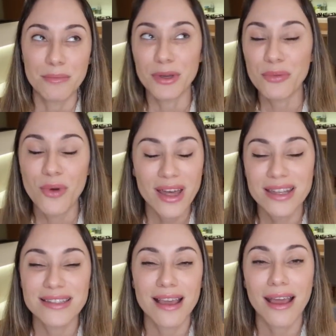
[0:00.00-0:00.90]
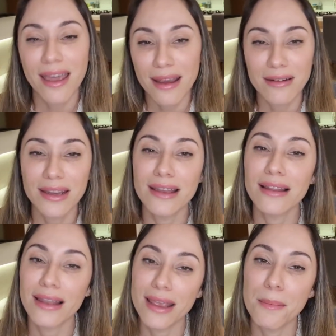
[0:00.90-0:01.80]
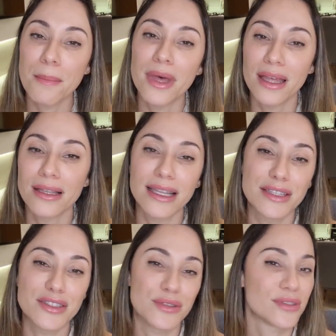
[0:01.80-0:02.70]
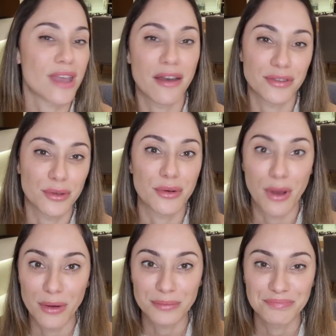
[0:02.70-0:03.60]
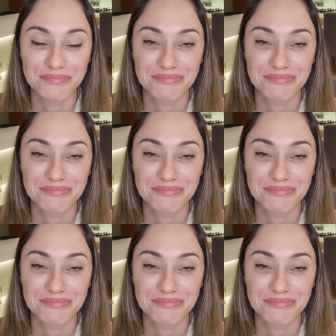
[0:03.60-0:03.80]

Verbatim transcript: But what is Acaria limba legius after all?